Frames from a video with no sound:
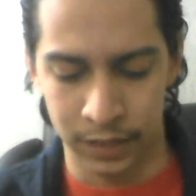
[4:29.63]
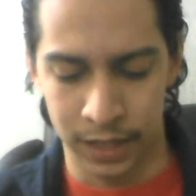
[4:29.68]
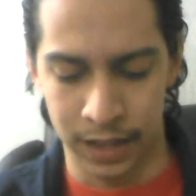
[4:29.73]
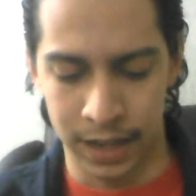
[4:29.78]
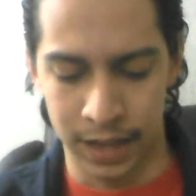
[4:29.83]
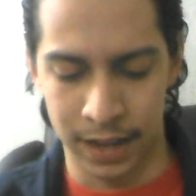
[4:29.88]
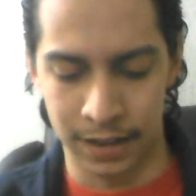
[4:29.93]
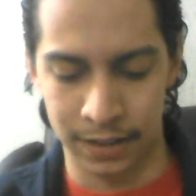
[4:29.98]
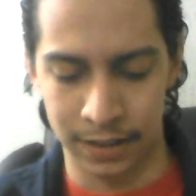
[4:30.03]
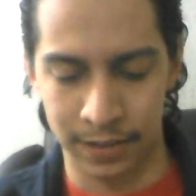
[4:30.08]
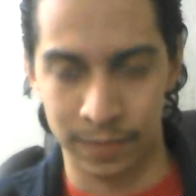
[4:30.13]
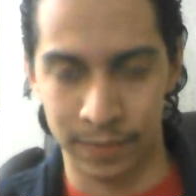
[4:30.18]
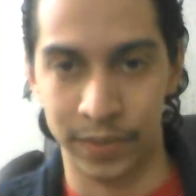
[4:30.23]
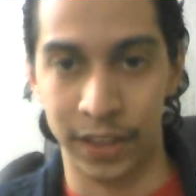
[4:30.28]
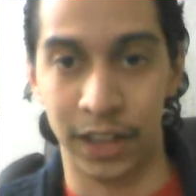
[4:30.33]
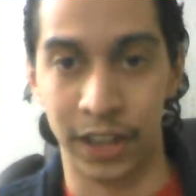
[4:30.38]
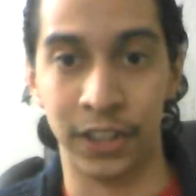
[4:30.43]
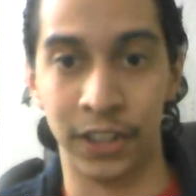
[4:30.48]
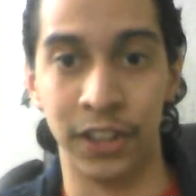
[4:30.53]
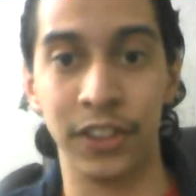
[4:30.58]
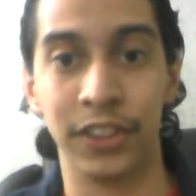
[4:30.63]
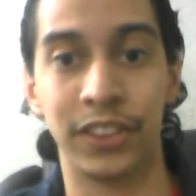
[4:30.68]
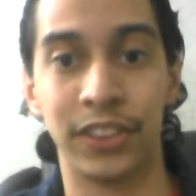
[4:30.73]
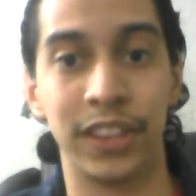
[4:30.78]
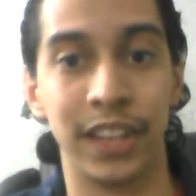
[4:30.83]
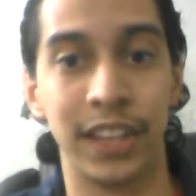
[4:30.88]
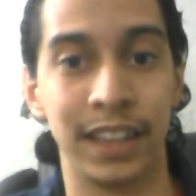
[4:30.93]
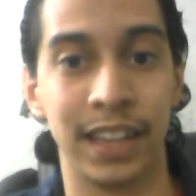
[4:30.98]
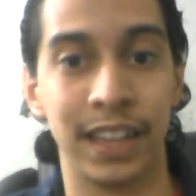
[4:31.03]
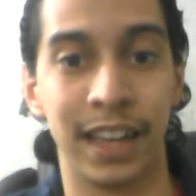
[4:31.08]
And another
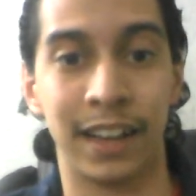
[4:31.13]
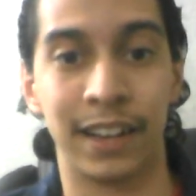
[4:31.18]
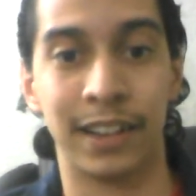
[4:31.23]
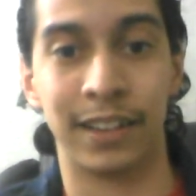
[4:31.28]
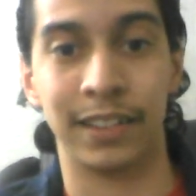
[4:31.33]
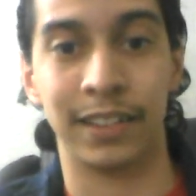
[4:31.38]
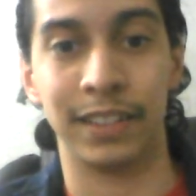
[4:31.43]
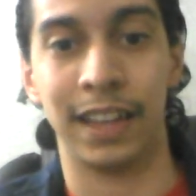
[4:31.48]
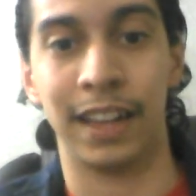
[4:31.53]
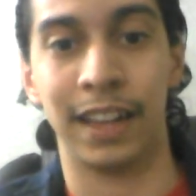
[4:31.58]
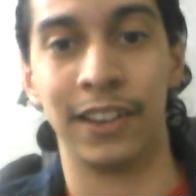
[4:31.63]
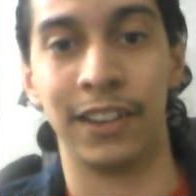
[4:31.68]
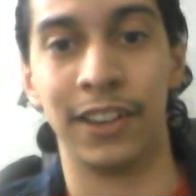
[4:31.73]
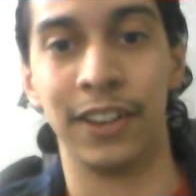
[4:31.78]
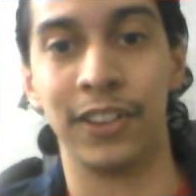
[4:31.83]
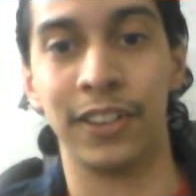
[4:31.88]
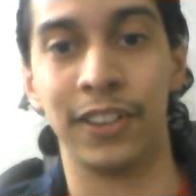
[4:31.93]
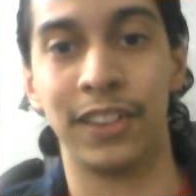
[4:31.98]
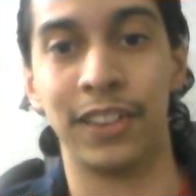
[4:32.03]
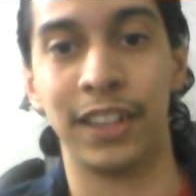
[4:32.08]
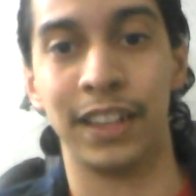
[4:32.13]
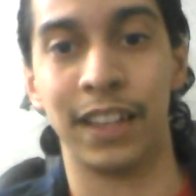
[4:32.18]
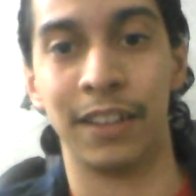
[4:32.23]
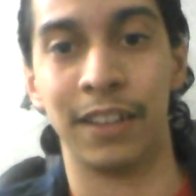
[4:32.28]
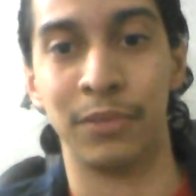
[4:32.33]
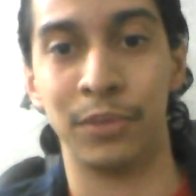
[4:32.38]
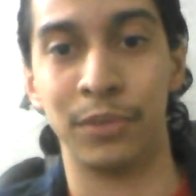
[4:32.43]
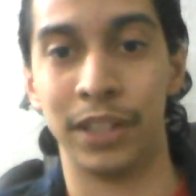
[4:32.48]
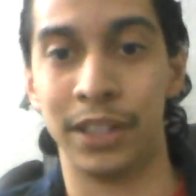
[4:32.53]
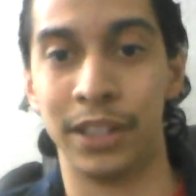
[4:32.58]
thing
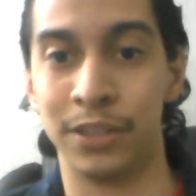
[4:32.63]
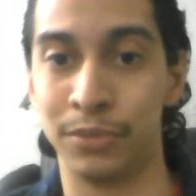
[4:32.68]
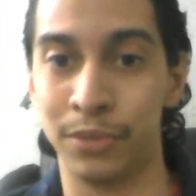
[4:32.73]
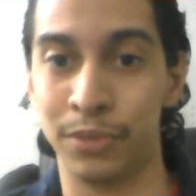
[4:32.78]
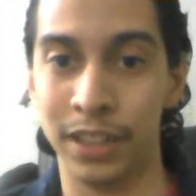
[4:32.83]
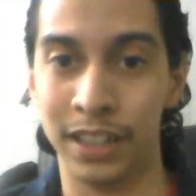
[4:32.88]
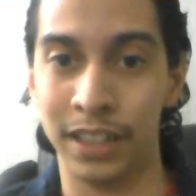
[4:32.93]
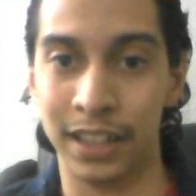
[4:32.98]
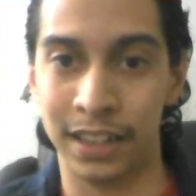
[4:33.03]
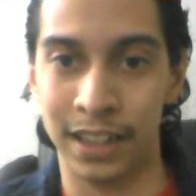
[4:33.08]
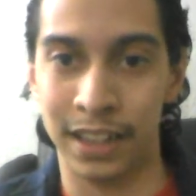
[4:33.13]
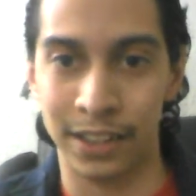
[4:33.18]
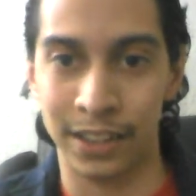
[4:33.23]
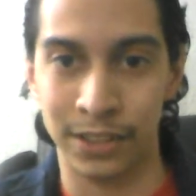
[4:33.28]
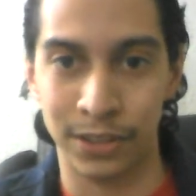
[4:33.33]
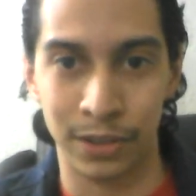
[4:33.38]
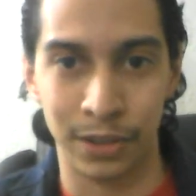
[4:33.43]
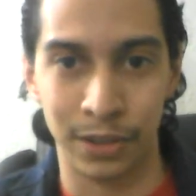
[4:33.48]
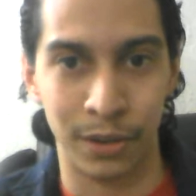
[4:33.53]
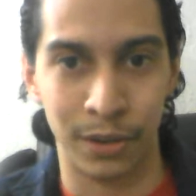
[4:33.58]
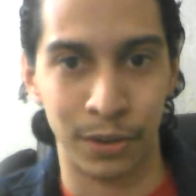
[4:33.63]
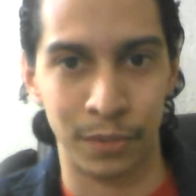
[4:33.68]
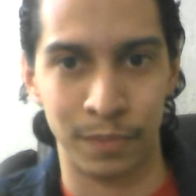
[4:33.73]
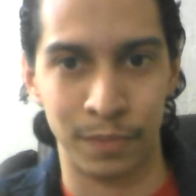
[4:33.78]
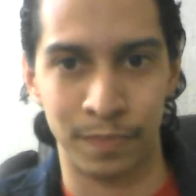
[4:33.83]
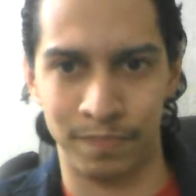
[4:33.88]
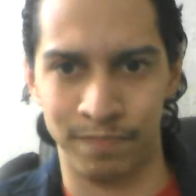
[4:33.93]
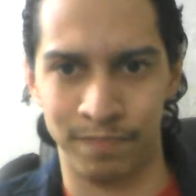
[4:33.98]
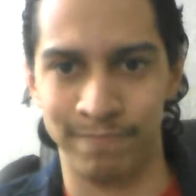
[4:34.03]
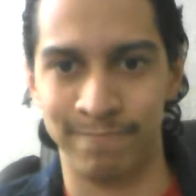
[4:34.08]
that is really nice, you
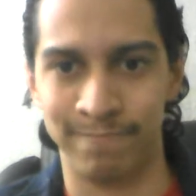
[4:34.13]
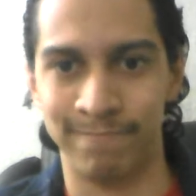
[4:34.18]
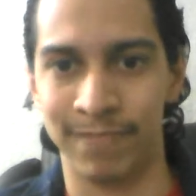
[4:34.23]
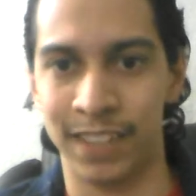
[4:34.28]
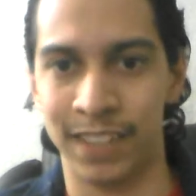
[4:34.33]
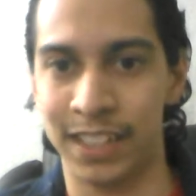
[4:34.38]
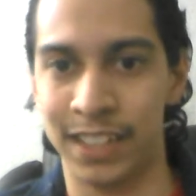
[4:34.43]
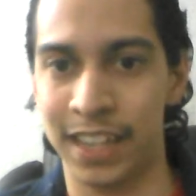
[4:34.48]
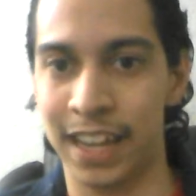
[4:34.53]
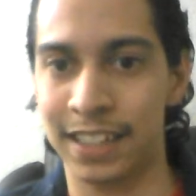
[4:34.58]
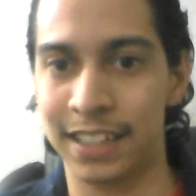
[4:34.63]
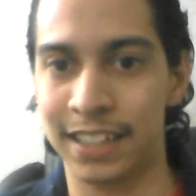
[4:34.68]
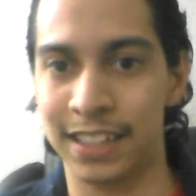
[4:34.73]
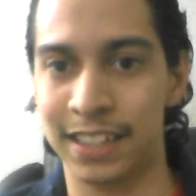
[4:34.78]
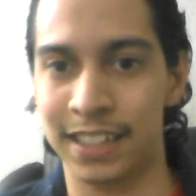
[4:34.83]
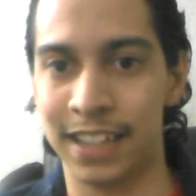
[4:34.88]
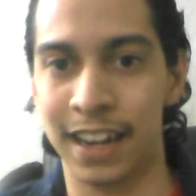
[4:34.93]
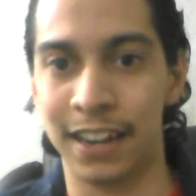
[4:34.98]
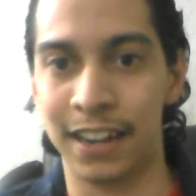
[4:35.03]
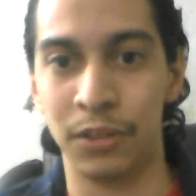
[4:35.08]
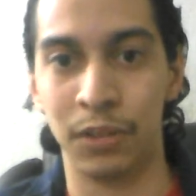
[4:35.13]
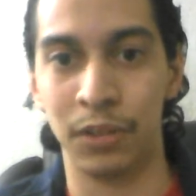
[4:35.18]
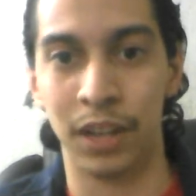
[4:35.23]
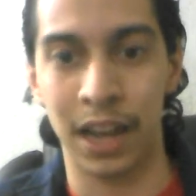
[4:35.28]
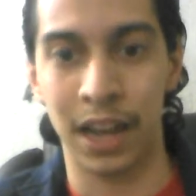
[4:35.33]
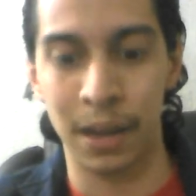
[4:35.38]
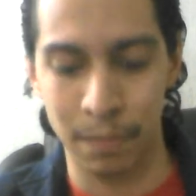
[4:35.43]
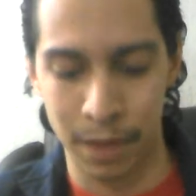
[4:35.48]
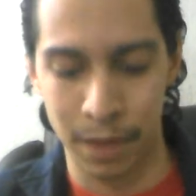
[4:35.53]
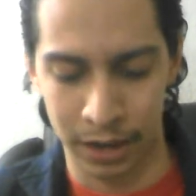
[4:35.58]
know, the Texans got a new
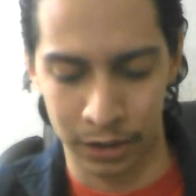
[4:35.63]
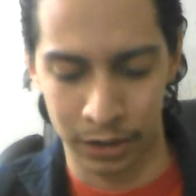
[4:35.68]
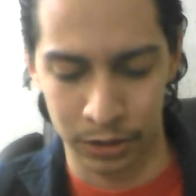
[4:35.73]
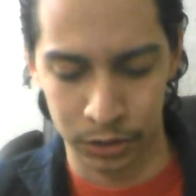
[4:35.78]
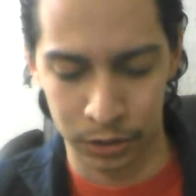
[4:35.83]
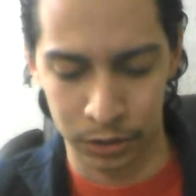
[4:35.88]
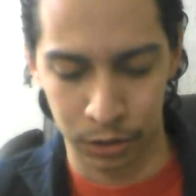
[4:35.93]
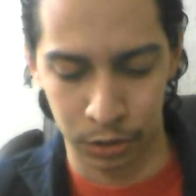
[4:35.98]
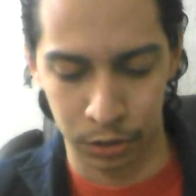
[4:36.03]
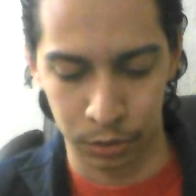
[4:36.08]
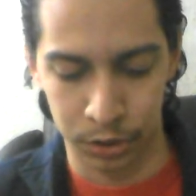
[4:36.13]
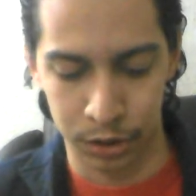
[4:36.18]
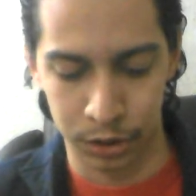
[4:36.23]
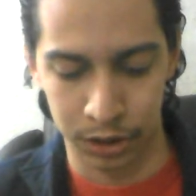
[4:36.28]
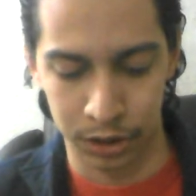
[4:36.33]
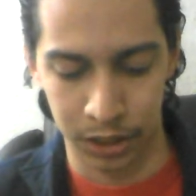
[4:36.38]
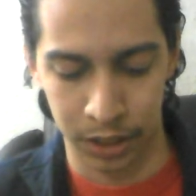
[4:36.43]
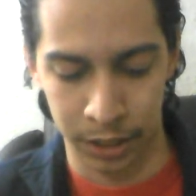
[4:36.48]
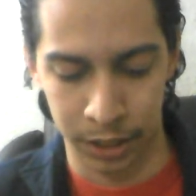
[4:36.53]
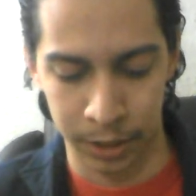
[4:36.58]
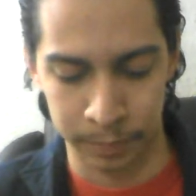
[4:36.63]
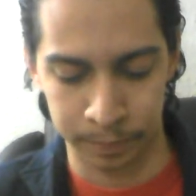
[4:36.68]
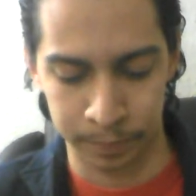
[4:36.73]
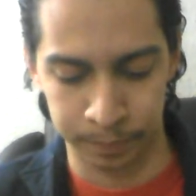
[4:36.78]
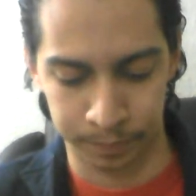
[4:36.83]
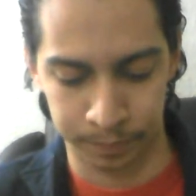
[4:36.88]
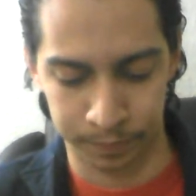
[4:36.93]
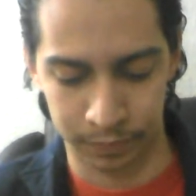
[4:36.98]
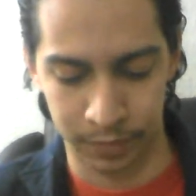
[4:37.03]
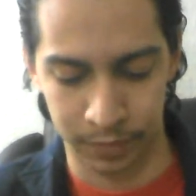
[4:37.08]
linebackers coach,
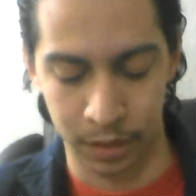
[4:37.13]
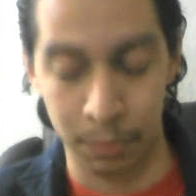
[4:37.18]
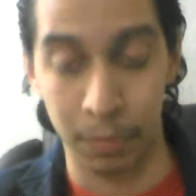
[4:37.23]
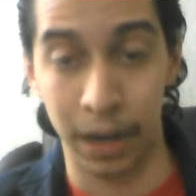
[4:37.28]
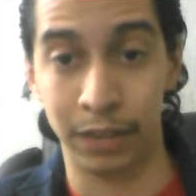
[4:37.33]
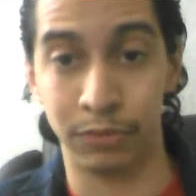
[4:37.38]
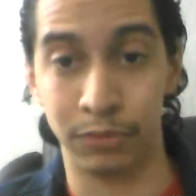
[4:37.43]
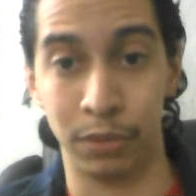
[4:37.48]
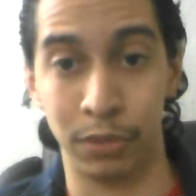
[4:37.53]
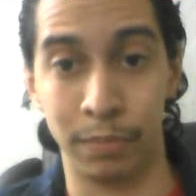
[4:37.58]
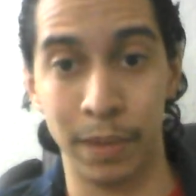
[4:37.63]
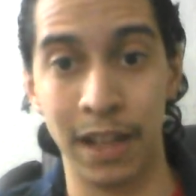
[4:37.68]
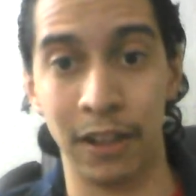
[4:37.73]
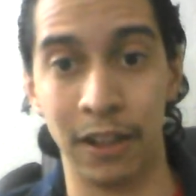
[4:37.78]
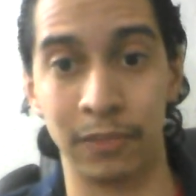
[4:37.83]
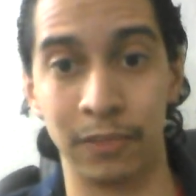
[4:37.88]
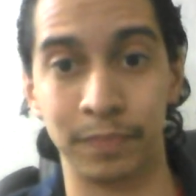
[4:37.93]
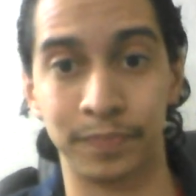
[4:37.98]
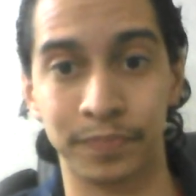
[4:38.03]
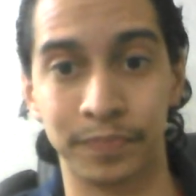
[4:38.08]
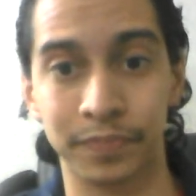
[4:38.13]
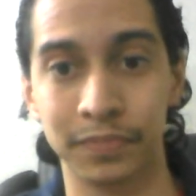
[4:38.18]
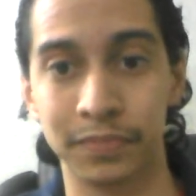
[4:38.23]
Mike Rebell.